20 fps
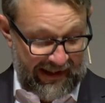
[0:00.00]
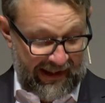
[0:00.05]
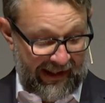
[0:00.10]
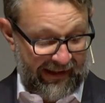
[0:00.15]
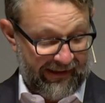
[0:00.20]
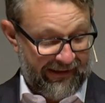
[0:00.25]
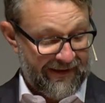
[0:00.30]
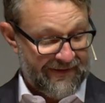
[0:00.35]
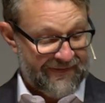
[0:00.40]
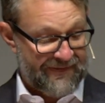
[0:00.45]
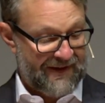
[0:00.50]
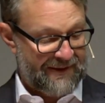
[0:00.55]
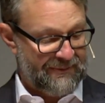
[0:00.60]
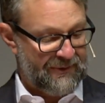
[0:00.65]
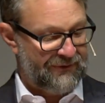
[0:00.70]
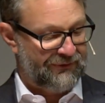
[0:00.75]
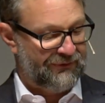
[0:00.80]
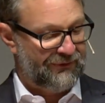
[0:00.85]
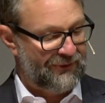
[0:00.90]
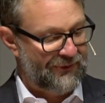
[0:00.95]
I guess some
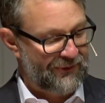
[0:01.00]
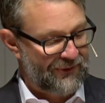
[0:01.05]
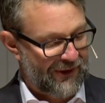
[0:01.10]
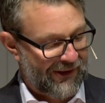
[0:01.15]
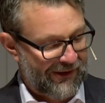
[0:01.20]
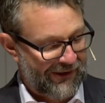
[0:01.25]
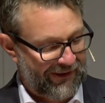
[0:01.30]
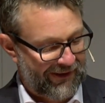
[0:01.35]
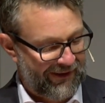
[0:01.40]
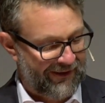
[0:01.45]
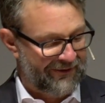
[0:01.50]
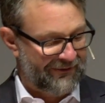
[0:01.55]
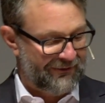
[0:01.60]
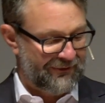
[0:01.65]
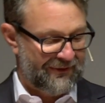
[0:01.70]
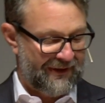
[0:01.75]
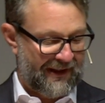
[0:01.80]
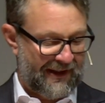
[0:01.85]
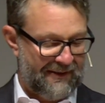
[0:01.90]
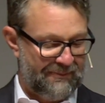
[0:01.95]
of you are here
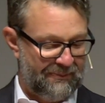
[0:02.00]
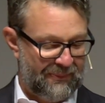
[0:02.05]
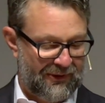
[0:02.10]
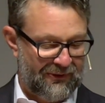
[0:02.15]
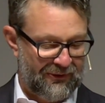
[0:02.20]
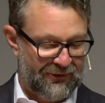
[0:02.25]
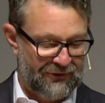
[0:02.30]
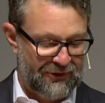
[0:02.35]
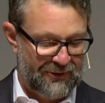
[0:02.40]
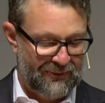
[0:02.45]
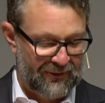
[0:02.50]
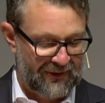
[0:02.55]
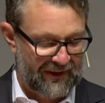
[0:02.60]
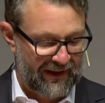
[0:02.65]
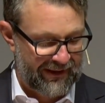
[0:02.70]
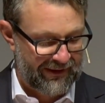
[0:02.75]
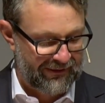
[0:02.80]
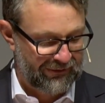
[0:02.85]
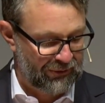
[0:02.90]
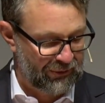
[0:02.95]
tonight because you would
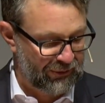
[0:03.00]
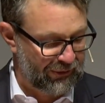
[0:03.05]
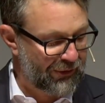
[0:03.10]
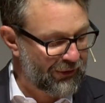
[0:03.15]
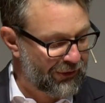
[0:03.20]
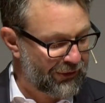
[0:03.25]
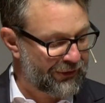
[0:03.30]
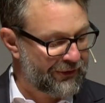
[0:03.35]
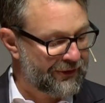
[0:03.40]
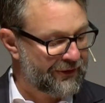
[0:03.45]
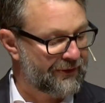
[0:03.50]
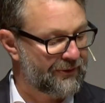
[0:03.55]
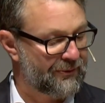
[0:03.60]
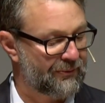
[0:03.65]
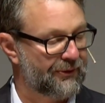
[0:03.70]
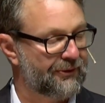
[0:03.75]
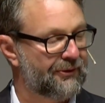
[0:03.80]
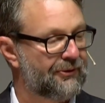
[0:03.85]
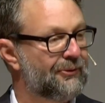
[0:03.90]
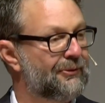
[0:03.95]
like to learn
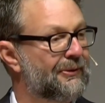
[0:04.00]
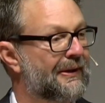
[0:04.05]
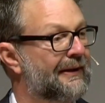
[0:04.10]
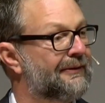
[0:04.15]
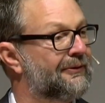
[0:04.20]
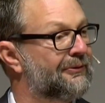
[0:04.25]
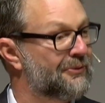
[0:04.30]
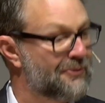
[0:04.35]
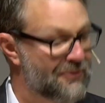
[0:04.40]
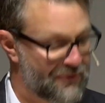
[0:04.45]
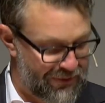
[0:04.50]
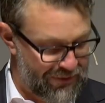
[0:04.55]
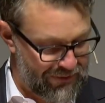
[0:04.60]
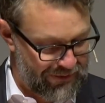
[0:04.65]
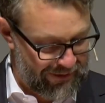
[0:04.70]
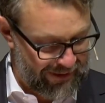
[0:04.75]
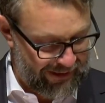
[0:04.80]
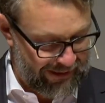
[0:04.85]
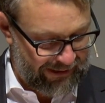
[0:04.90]
what you can do